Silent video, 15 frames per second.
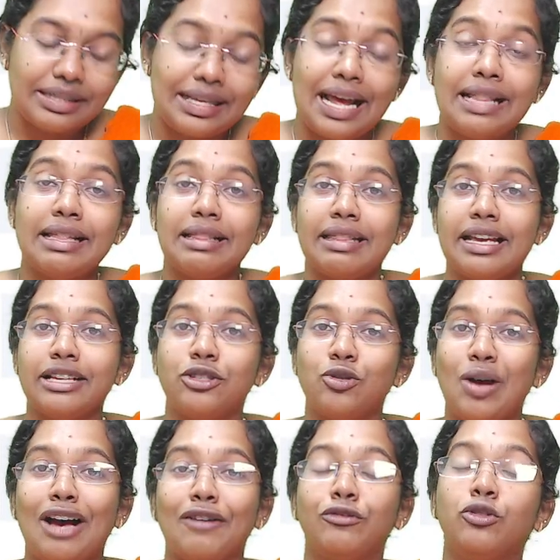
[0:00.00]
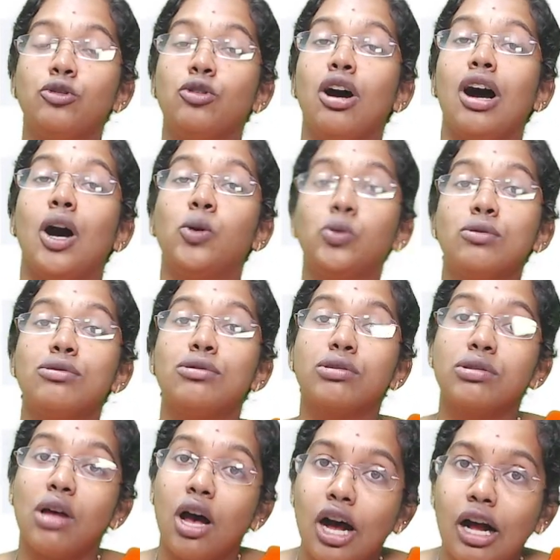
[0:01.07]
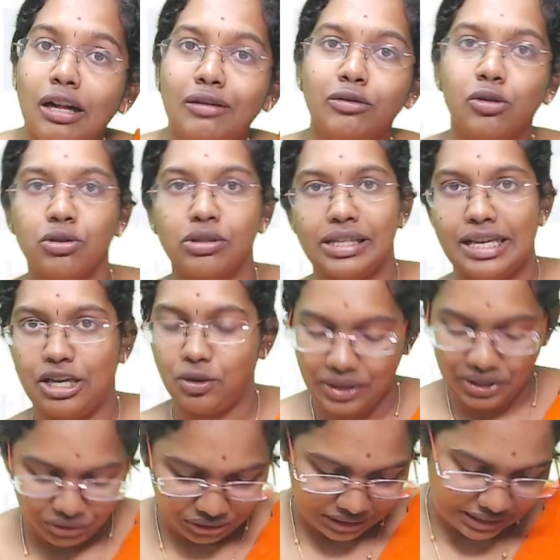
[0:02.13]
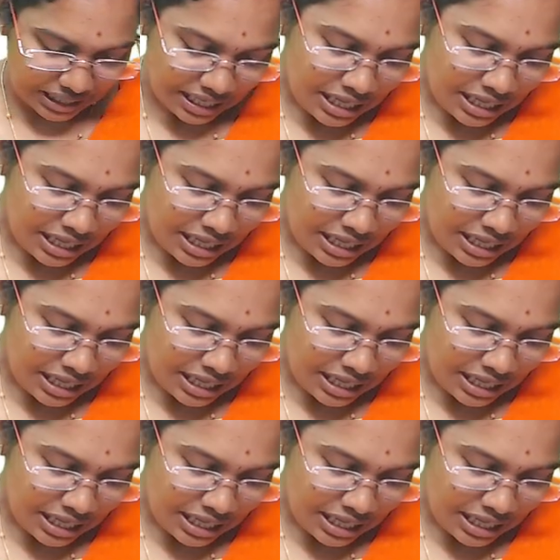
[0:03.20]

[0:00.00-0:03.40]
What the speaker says: then the things you have to know how to solve those equations.